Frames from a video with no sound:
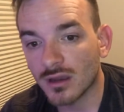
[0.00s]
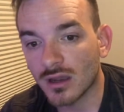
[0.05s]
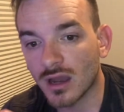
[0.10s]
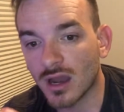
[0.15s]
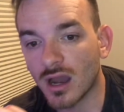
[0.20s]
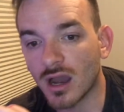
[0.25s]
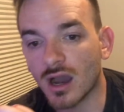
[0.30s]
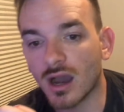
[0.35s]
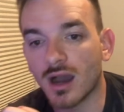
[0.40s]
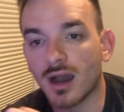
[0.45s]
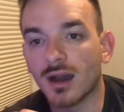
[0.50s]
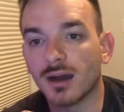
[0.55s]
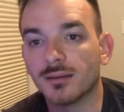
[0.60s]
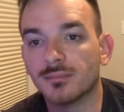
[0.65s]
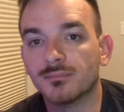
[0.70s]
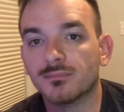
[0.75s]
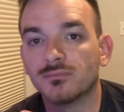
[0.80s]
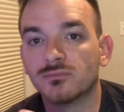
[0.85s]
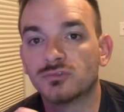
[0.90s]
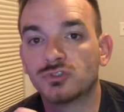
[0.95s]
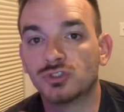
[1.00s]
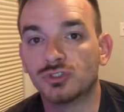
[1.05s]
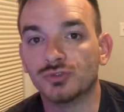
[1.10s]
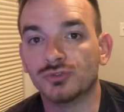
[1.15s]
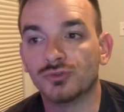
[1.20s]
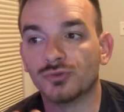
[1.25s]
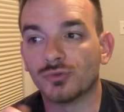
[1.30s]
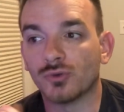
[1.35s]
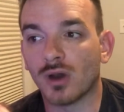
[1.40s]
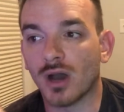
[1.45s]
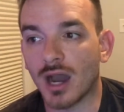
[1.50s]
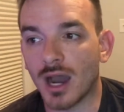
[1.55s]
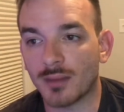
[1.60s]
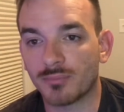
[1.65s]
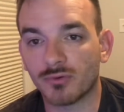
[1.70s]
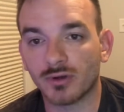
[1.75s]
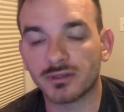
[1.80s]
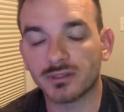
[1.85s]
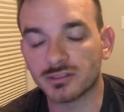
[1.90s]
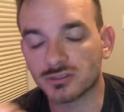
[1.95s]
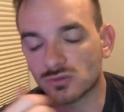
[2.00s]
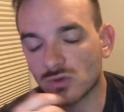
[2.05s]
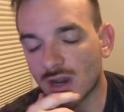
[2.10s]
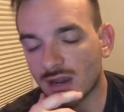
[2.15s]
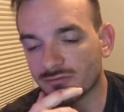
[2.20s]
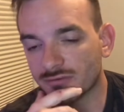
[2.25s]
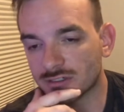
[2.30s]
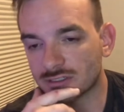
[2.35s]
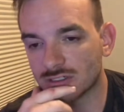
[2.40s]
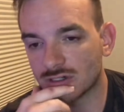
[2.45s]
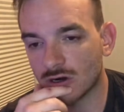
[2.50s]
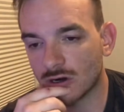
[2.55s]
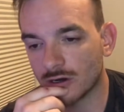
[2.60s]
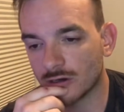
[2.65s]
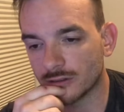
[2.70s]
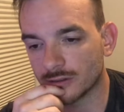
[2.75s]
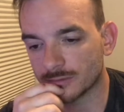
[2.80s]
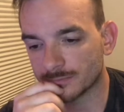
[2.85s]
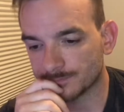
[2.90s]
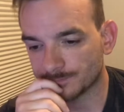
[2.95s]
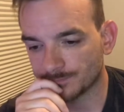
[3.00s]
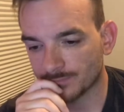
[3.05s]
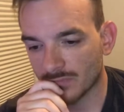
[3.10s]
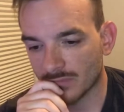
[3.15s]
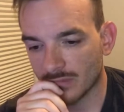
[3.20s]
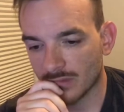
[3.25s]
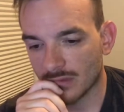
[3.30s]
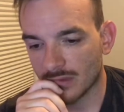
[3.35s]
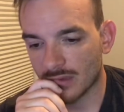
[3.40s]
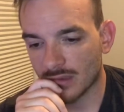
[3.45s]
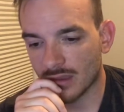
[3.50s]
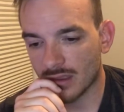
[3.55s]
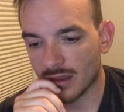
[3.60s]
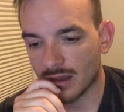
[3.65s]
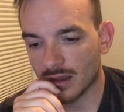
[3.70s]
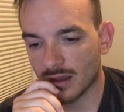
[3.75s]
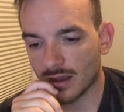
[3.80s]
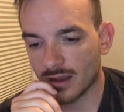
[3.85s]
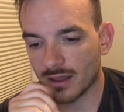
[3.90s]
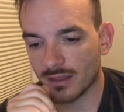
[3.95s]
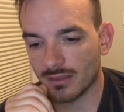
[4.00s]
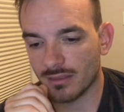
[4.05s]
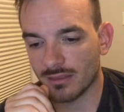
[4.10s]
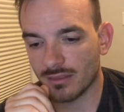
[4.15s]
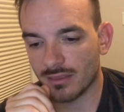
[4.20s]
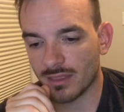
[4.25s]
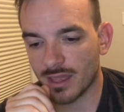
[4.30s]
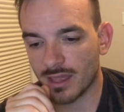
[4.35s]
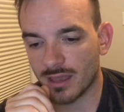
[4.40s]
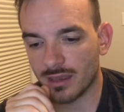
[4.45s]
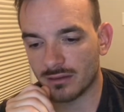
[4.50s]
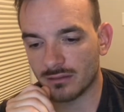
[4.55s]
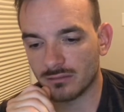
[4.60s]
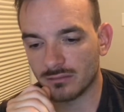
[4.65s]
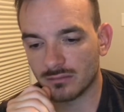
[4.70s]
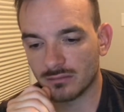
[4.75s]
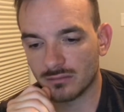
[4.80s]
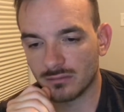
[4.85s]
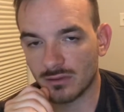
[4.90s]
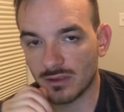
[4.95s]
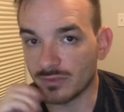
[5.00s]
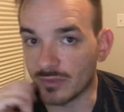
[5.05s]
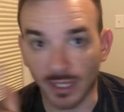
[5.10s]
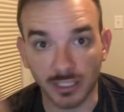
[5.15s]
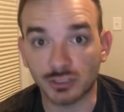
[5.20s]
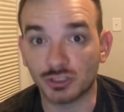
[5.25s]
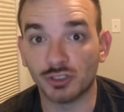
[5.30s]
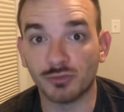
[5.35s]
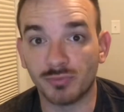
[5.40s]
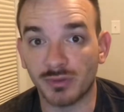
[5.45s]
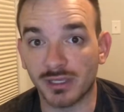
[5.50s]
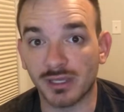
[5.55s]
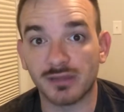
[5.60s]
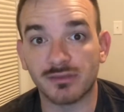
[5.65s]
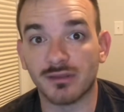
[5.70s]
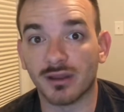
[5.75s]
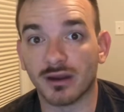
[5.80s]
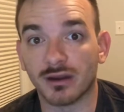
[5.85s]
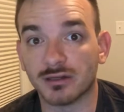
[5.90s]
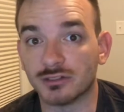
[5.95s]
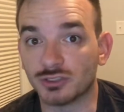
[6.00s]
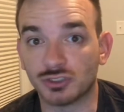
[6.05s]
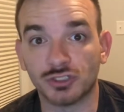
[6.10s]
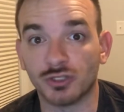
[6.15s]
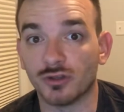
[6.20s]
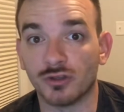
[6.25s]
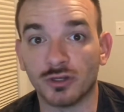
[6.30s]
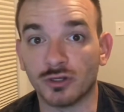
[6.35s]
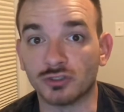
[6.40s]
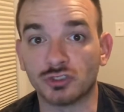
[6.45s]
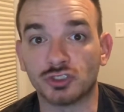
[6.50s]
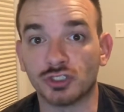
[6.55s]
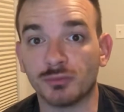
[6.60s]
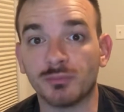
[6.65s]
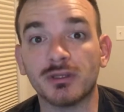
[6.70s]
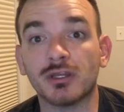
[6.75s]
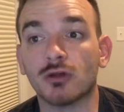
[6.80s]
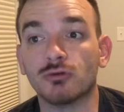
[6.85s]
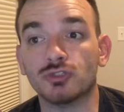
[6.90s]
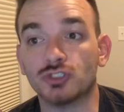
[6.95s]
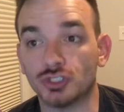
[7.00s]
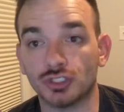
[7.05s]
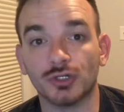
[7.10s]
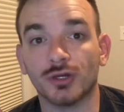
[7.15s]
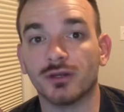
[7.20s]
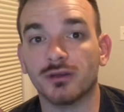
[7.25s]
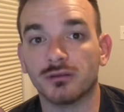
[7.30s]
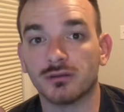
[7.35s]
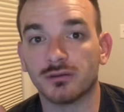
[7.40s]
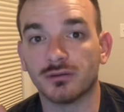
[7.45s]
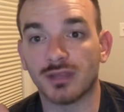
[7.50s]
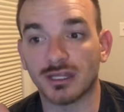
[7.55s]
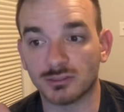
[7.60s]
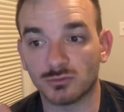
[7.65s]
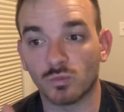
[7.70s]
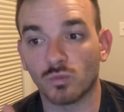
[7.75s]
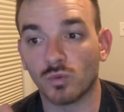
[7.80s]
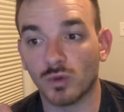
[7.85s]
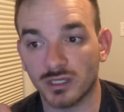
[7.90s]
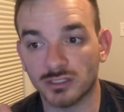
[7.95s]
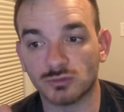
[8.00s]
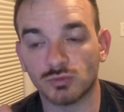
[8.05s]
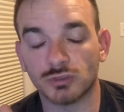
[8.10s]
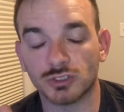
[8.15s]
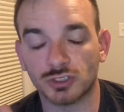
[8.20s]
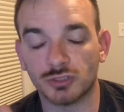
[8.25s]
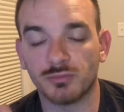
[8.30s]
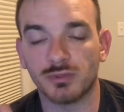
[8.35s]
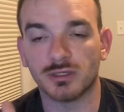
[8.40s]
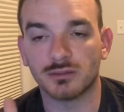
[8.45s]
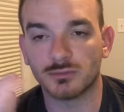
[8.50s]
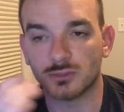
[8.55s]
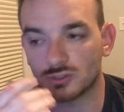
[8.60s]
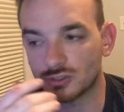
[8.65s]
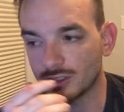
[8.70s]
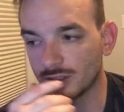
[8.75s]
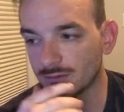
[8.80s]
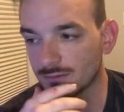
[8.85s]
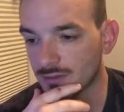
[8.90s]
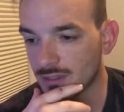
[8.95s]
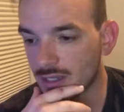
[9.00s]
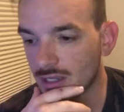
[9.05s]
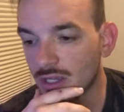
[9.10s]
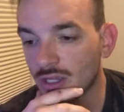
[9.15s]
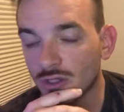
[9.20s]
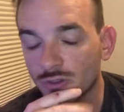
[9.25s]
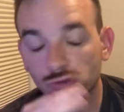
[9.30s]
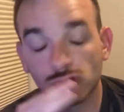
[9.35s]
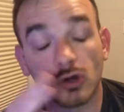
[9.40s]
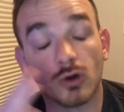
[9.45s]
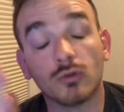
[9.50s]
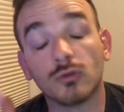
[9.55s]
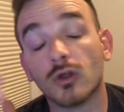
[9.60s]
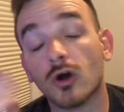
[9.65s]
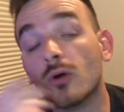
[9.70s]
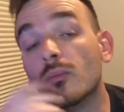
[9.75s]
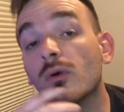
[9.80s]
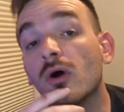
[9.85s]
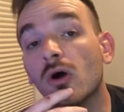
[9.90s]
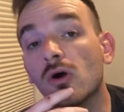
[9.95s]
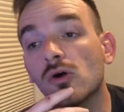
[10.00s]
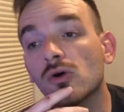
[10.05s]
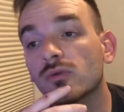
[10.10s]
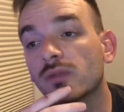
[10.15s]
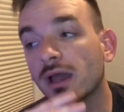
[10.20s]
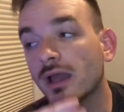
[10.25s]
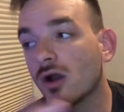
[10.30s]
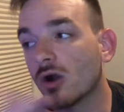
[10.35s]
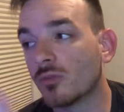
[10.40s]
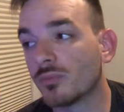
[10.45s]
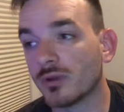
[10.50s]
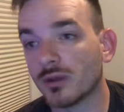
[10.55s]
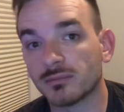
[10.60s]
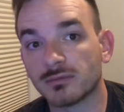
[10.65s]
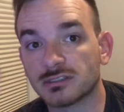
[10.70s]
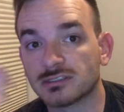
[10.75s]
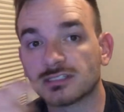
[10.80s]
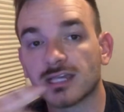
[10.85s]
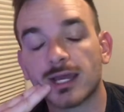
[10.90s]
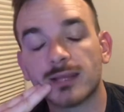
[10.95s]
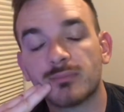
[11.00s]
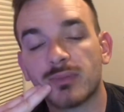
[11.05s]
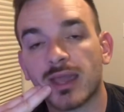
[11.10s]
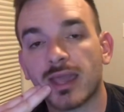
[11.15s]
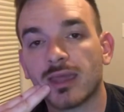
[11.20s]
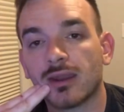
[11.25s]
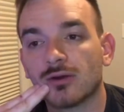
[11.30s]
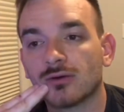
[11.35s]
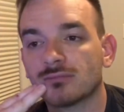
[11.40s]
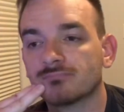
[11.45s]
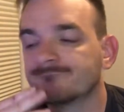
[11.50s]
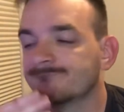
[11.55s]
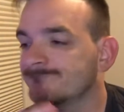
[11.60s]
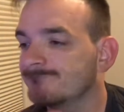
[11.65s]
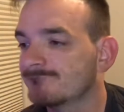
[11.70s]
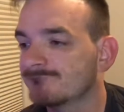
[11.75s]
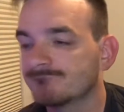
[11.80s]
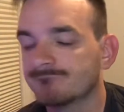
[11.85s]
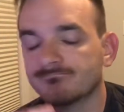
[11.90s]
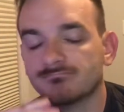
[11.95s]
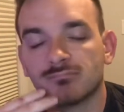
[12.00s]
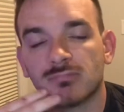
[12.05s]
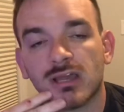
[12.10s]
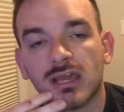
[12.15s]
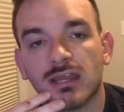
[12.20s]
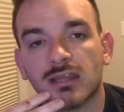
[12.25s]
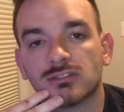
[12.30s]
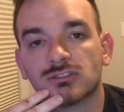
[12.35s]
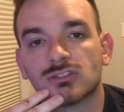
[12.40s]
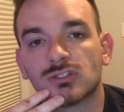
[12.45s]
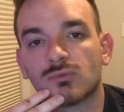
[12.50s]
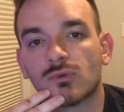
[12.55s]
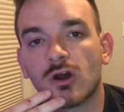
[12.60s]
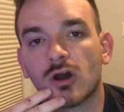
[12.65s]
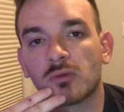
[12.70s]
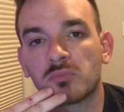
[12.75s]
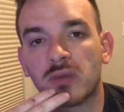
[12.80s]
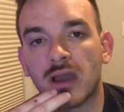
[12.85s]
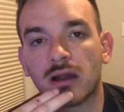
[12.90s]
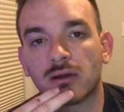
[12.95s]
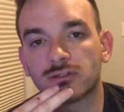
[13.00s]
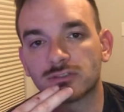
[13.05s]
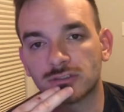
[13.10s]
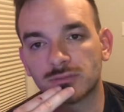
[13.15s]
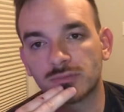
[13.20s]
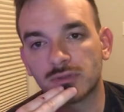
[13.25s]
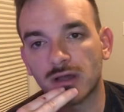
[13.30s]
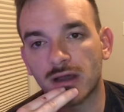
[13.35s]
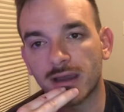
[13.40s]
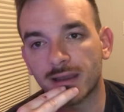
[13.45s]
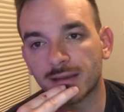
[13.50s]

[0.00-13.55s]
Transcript: to operate this graphics card, then that should be in there. There should be no should. That is what should be in the machine. So lo and behold, I open up the side panel and it's the wrong power supply.